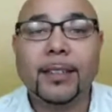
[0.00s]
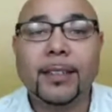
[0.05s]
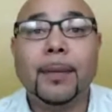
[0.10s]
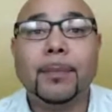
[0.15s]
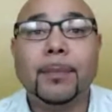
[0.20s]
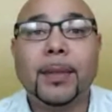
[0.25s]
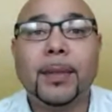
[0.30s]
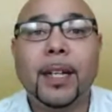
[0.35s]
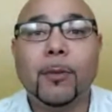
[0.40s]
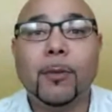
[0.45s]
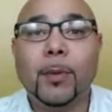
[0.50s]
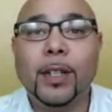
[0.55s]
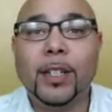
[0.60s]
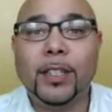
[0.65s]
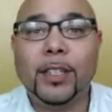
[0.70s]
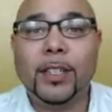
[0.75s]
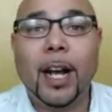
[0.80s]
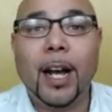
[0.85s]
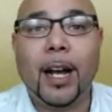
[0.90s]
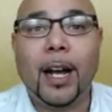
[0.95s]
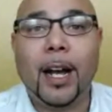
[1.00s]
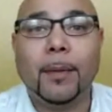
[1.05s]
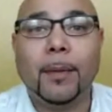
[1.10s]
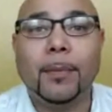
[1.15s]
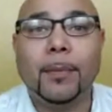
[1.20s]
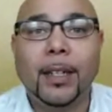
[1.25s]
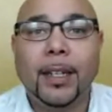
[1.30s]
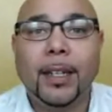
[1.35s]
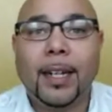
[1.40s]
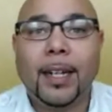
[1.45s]
Same thing with a job.
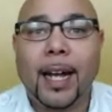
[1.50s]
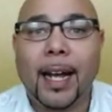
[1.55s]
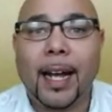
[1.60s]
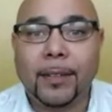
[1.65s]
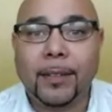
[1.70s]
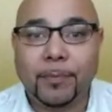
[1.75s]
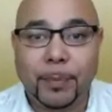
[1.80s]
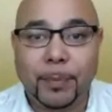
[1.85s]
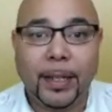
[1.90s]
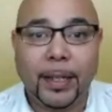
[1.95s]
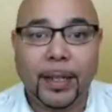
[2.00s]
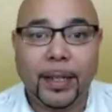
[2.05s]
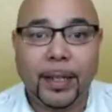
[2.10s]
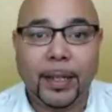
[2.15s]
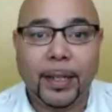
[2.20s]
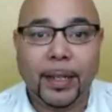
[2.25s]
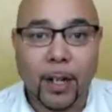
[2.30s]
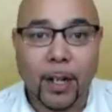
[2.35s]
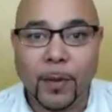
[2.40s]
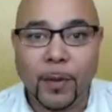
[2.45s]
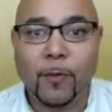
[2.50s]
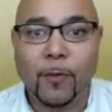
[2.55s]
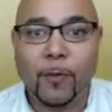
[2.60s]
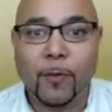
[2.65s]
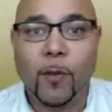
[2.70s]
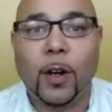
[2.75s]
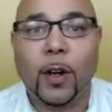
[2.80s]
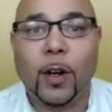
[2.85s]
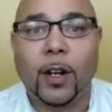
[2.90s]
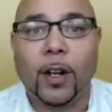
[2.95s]
I've been laid off
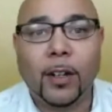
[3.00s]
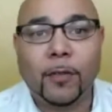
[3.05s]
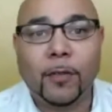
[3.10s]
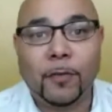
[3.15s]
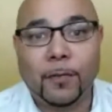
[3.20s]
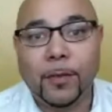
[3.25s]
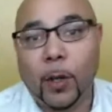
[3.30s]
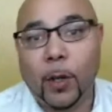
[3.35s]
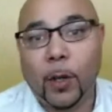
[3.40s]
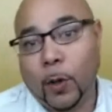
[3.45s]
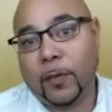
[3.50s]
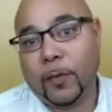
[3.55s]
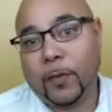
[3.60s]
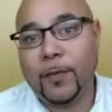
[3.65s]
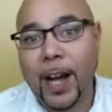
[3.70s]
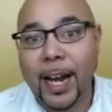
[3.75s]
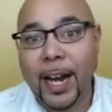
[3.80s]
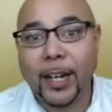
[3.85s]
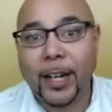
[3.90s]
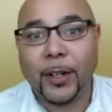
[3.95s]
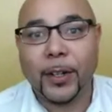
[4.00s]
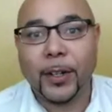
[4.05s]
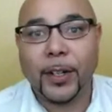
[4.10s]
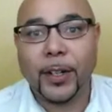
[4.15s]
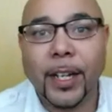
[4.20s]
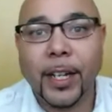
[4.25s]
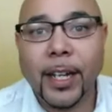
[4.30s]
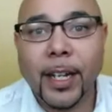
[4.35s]
before or fired.